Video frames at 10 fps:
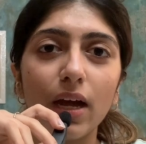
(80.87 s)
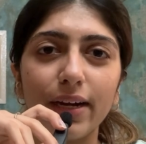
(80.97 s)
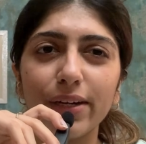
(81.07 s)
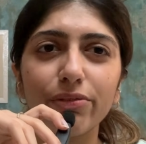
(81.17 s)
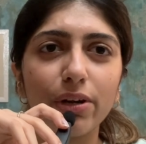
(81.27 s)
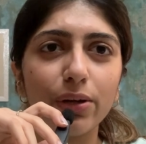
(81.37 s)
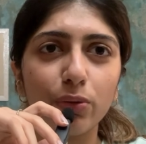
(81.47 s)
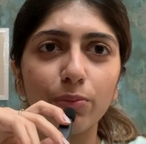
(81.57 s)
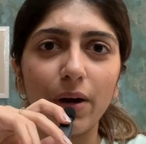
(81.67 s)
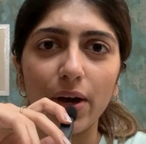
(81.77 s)
I didn't really
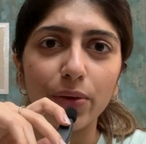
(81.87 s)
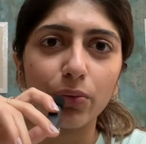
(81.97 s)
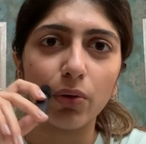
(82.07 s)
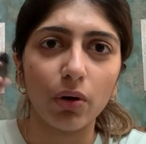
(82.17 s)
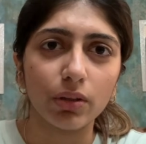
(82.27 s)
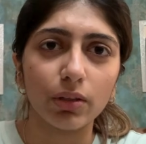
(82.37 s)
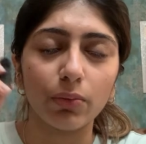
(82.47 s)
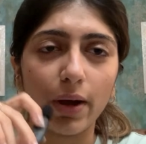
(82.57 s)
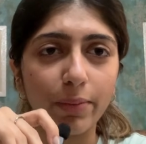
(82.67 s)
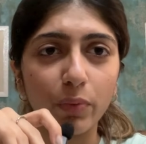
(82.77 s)
do bio on
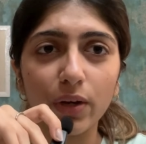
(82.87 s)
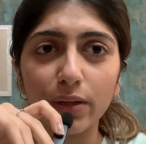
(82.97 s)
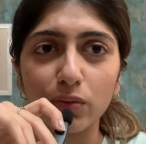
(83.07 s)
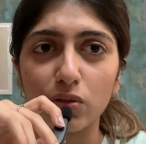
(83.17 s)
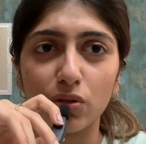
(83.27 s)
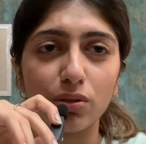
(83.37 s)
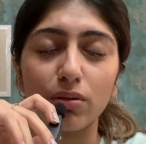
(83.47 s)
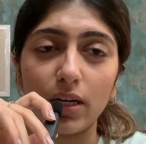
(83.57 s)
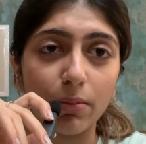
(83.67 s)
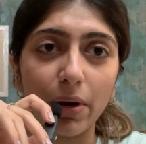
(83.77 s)
the whiteboard. I used to
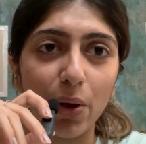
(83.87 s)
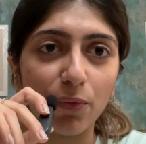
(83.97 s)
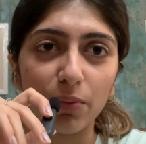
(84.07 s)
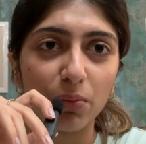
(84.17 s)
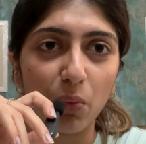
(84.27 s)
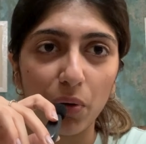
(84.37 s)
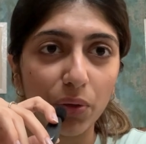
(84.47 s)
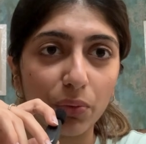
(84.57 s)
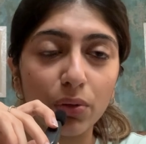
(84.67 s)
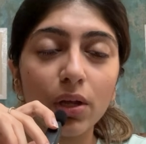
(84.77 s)
just read bio from the
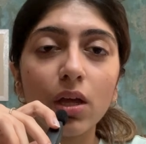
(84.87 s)
module.